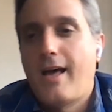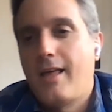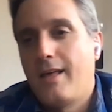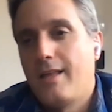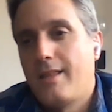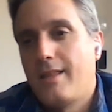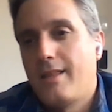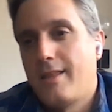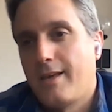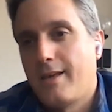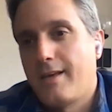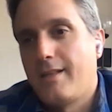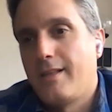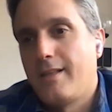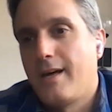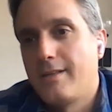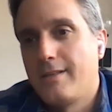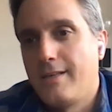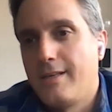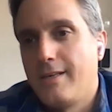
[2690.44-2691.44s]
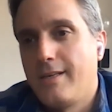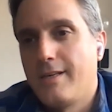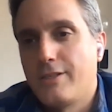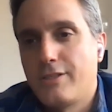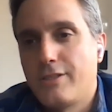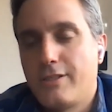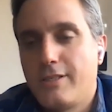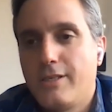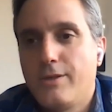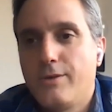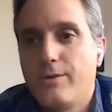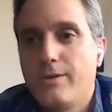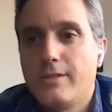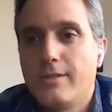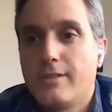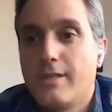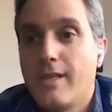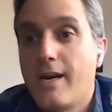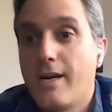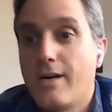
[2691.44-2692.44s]
I think a lot of the ESG
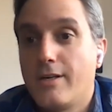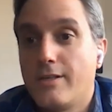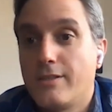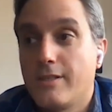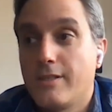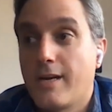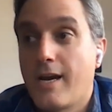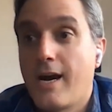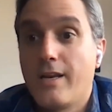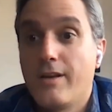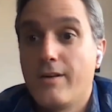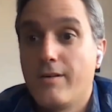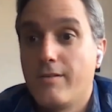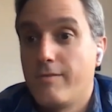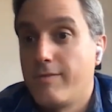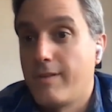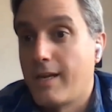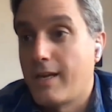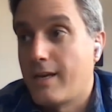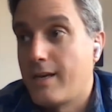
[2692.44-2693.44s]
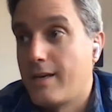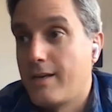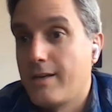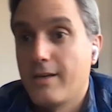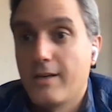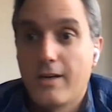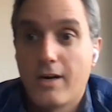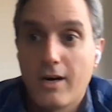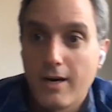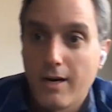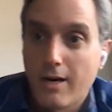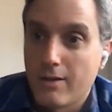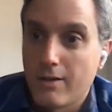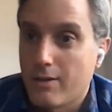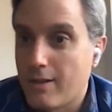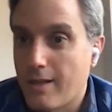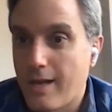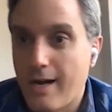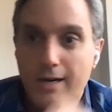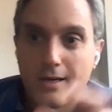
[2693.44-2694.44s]
is there to kind of like
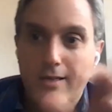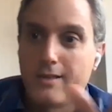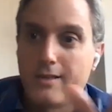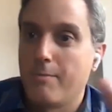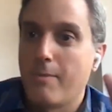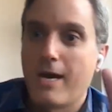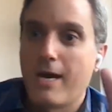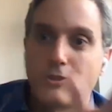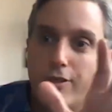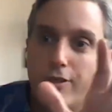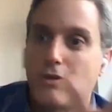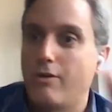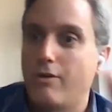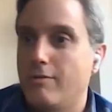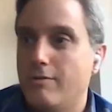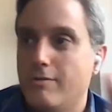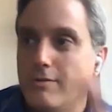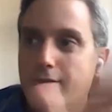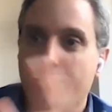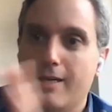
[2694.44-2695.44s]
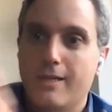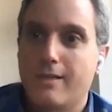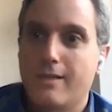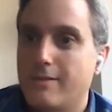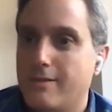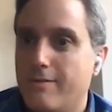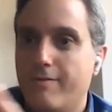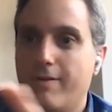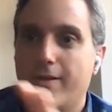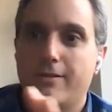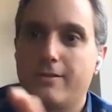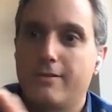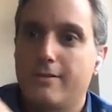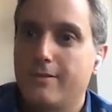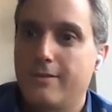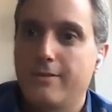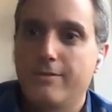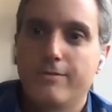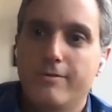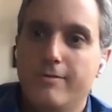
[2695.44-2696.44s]
unlock the magic code to get this
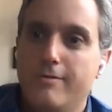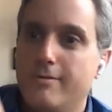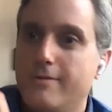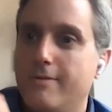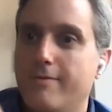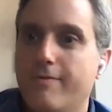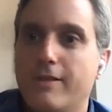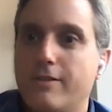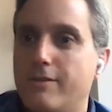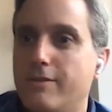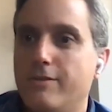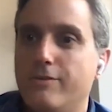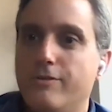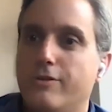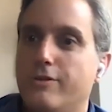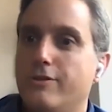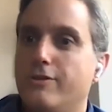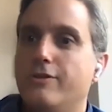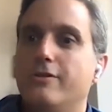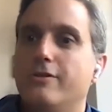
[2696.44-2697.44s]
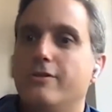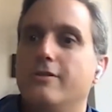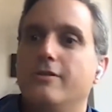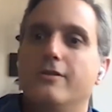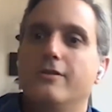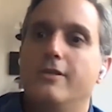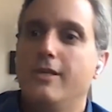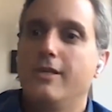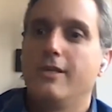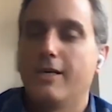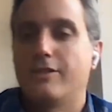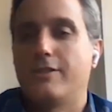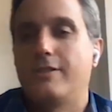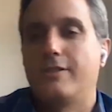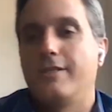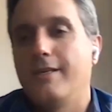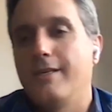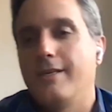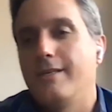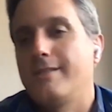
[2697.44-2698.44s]
investor to invest in you because you're
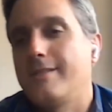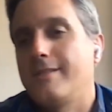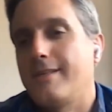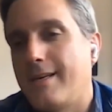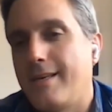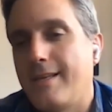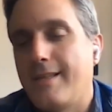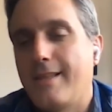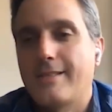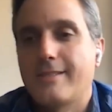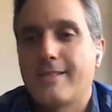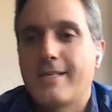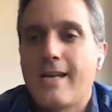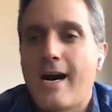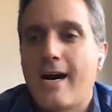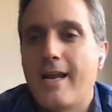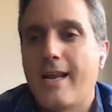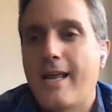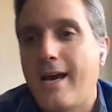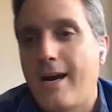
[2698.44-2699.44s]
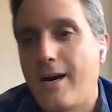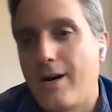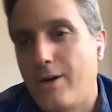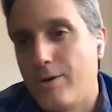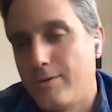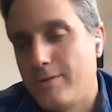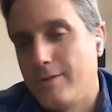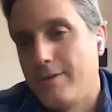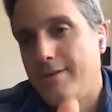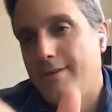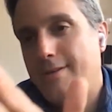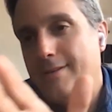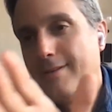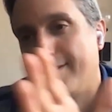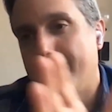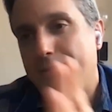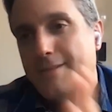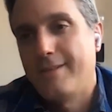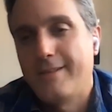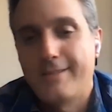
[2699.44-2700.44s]
ESG. It's like, it's not how
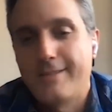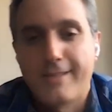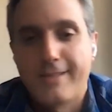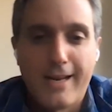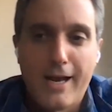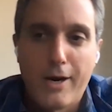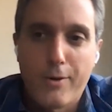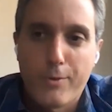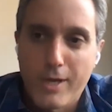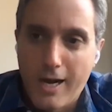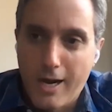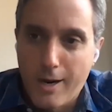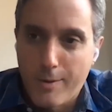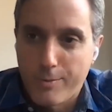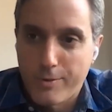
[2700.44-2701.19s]
we